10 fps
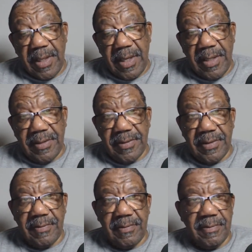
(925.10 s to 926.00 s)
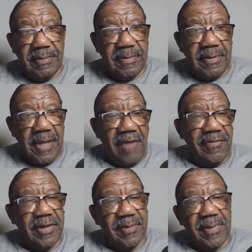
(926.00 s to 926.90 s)
And
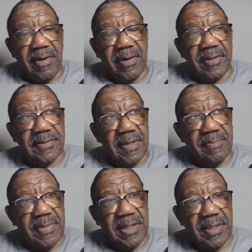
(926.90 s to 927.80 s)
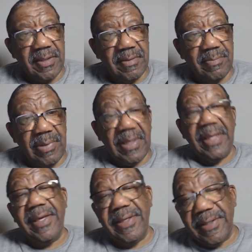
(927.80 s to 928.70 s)
African Americans are being
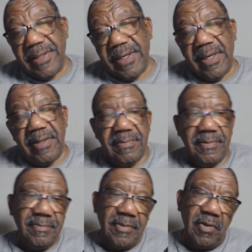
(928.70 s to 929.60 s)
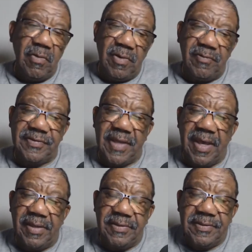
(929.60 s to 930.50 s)
played again on both
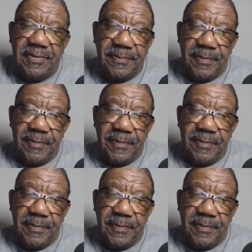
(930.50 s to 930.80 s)
sides.